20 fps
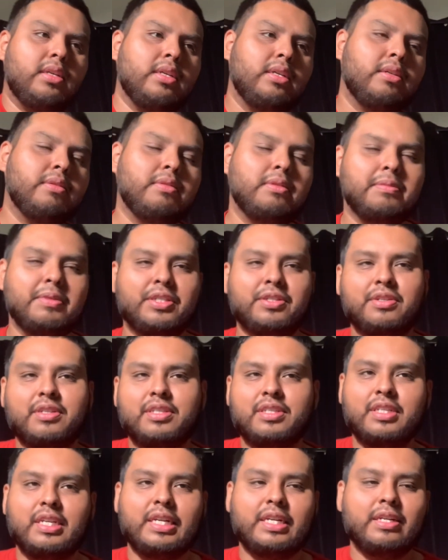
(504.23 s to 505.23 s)
what am I trying to
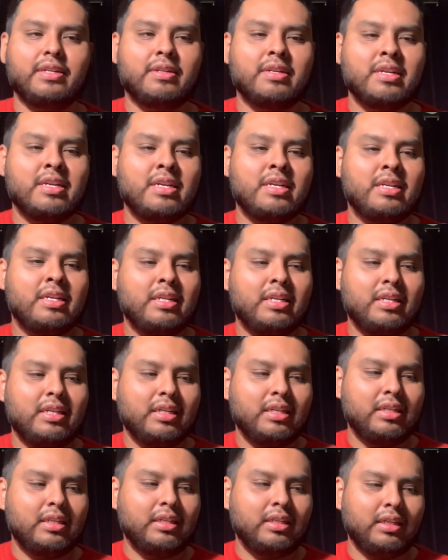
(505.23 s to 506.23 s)
say here,
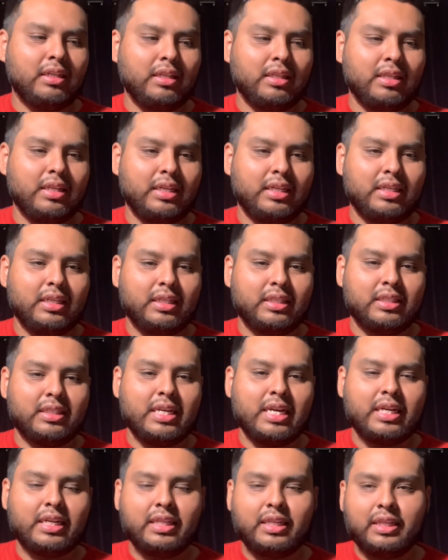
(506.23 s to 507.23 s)
like
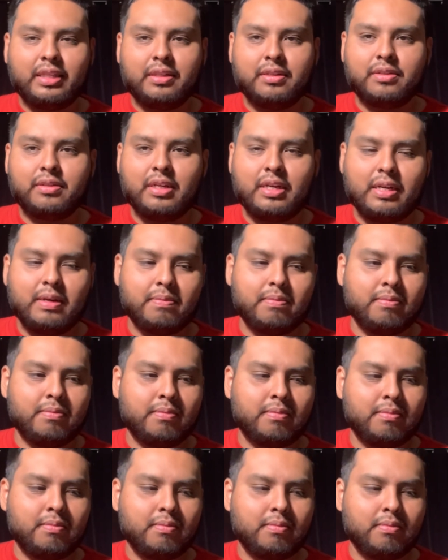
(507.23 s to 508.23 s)
exactly the same
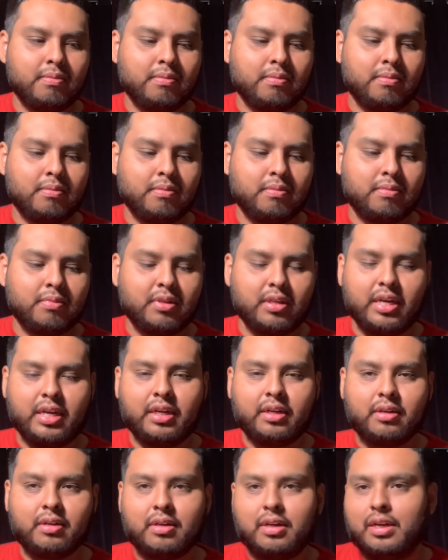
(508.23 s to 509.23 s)

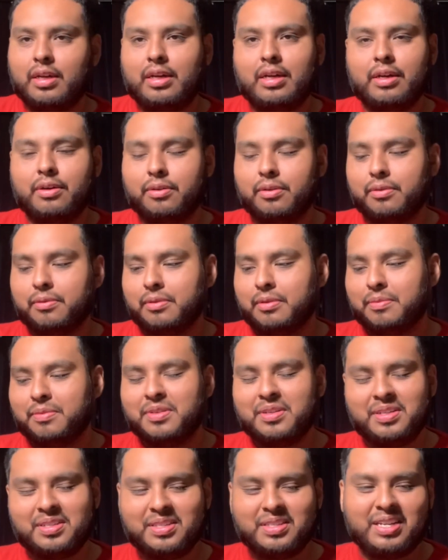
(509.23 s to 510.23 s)
thing. I don't know what I'm
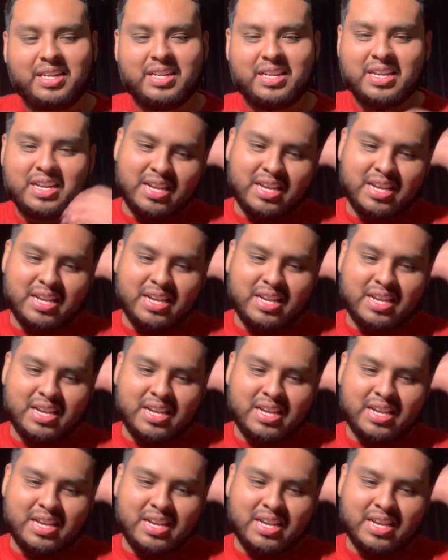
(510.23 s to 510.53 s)
trying to say.